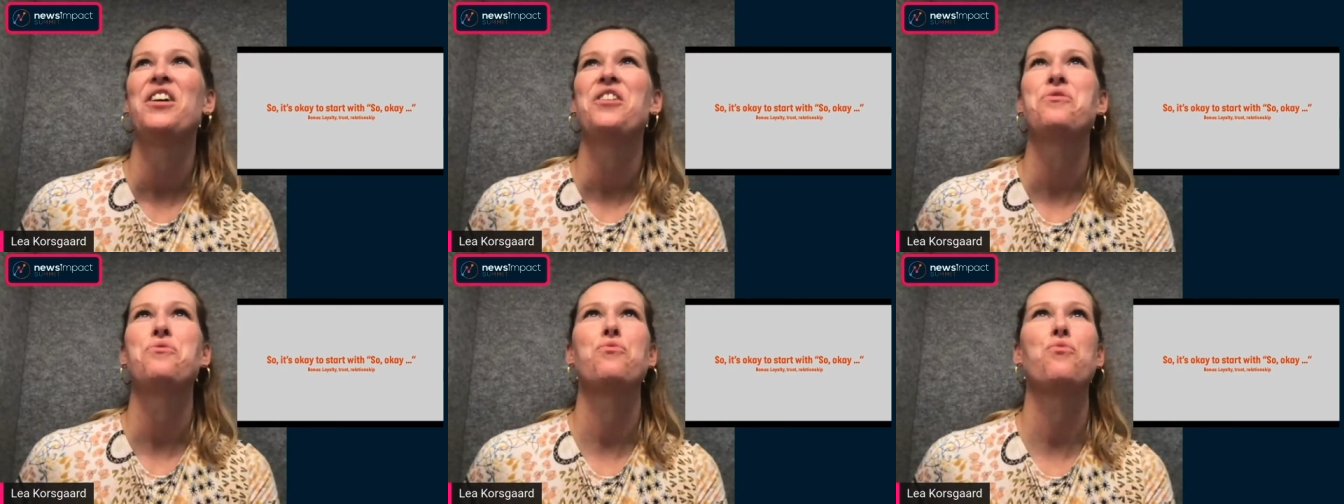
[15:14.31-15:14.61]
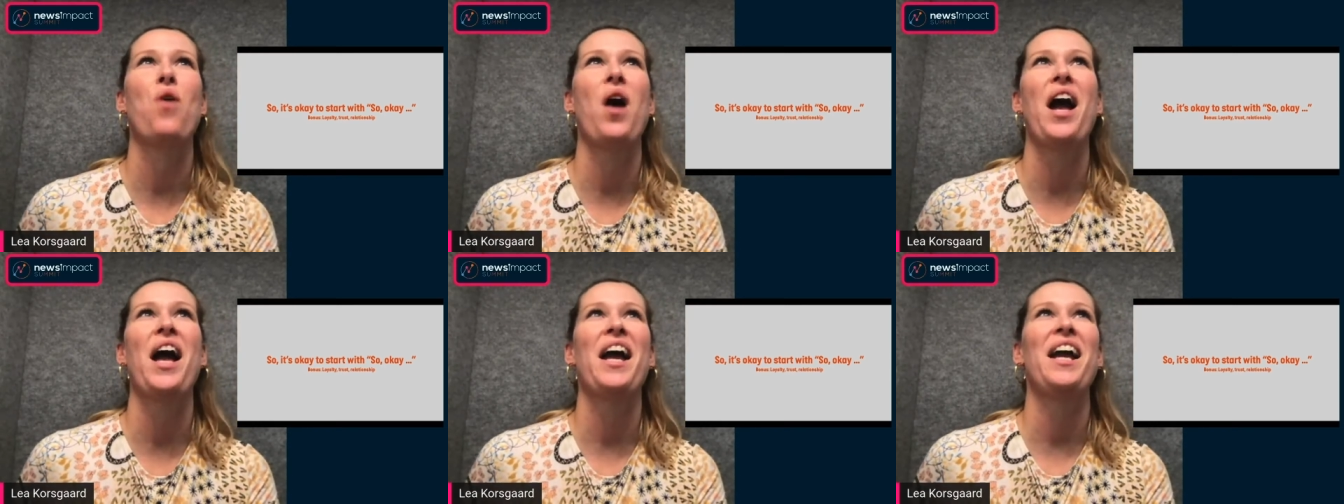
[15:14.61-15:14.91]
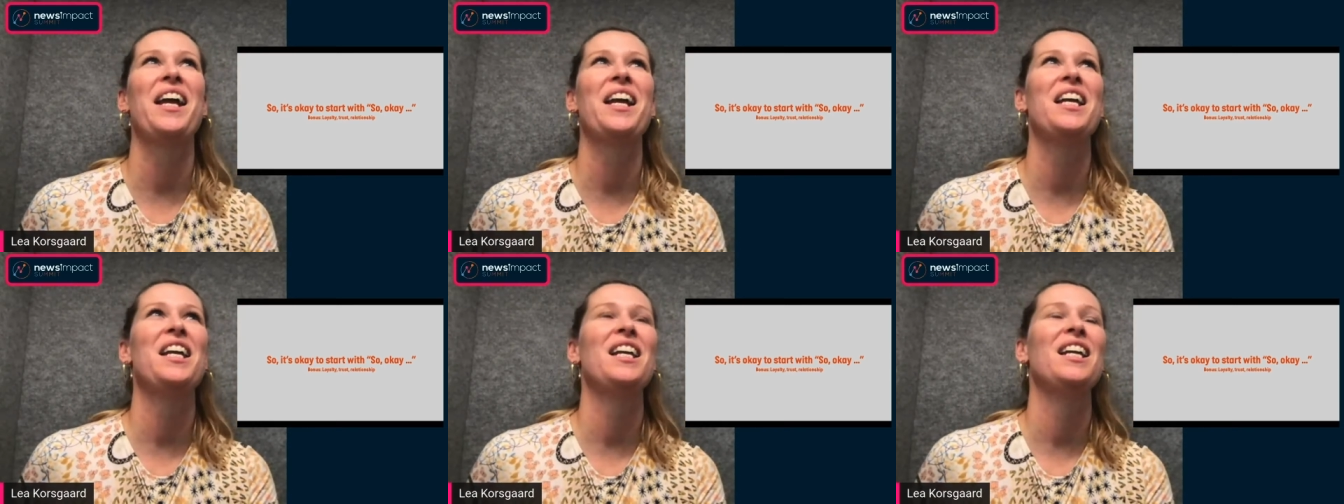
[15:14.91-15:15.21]

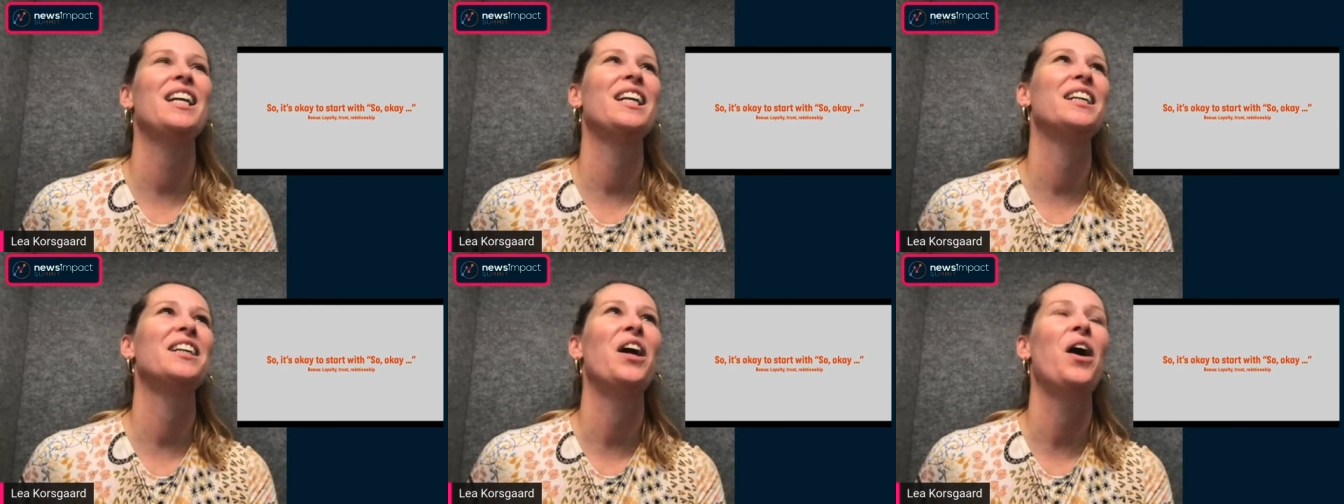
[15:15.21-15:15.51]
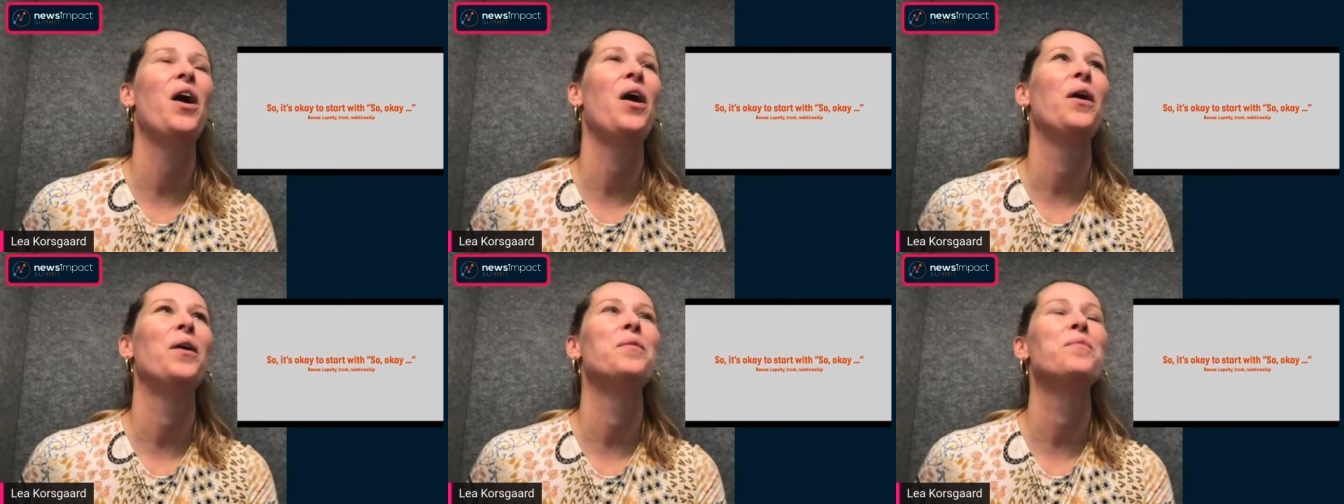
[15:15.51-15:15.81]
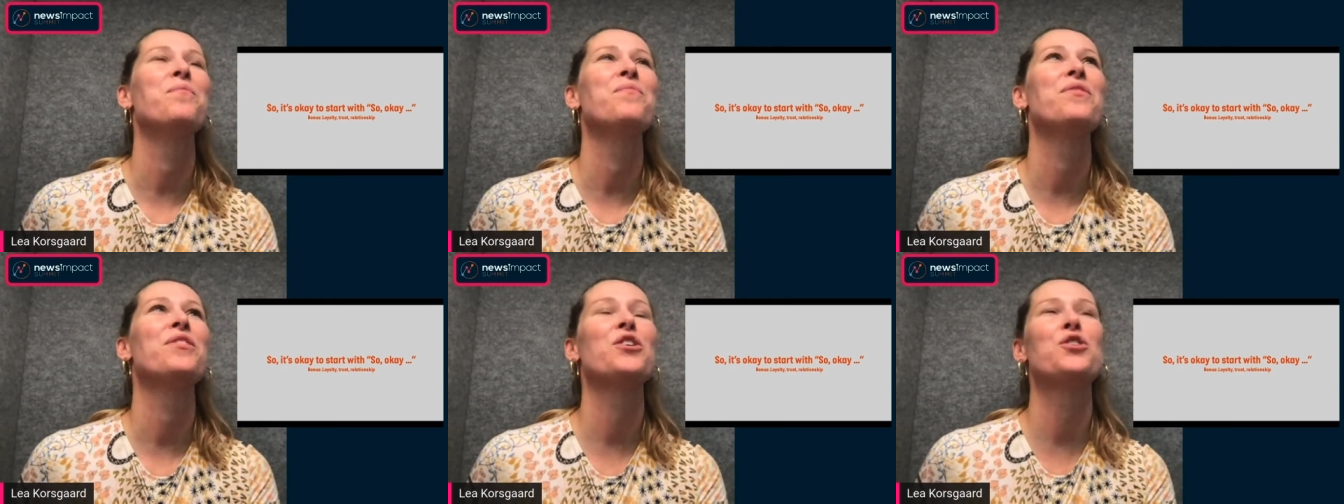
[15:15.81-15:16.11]
why
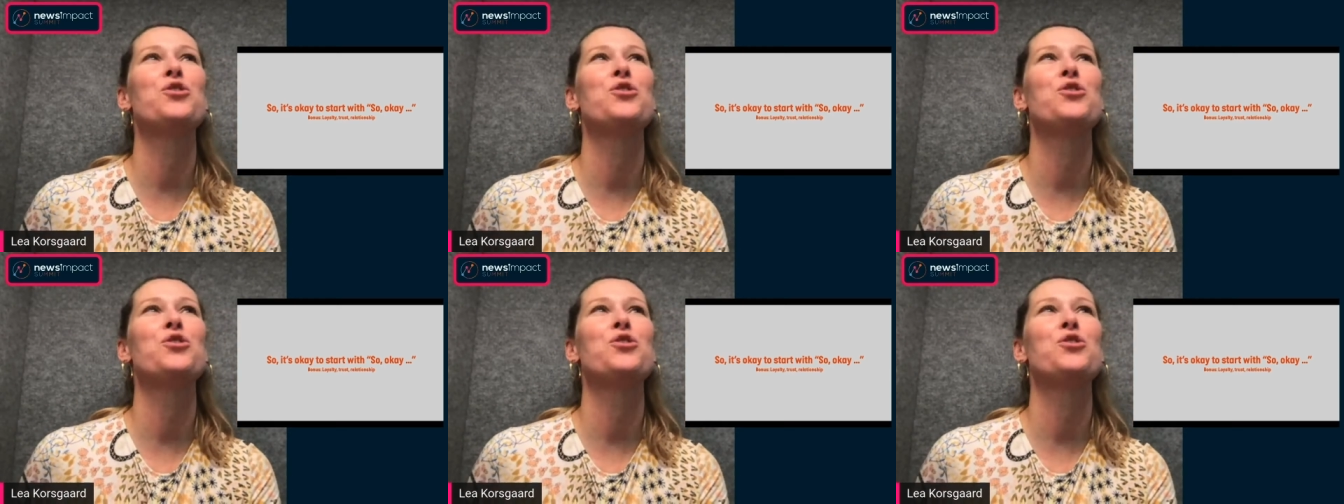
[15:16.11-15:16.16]
the